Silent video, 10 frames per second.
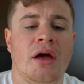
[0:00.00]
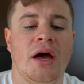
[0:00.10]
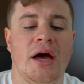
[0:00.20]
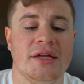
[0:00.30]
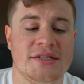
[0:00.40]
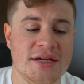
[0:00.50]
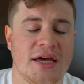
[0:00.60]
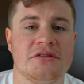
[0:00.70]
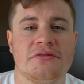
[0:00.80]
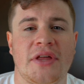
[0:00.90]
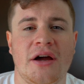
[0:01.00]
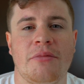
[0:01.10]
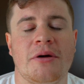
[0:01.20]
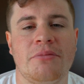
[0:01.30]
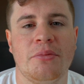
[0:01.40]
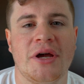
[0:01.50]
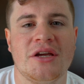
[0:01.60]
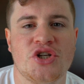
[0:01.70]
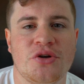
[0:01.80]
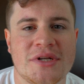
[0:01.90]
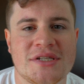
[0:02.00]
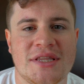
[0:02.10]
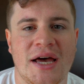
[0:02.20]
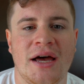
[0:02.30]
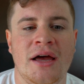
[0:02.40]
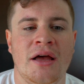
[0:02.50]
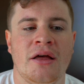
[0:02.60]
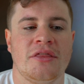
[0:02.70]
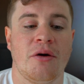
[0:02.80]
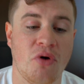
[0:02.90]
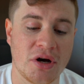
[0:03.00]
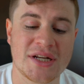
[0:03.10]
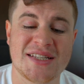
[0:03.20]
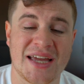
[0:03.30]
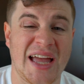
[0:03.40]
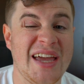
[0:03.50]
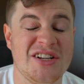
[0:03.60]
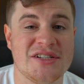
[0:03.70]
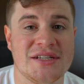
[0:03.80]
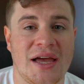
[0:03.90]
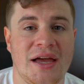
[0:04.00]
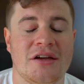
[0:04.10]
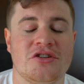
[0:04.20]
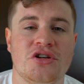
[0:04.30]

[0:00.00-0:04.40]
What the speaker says: decals for the helmet, but my issue is that they're one, going to take ages to get here.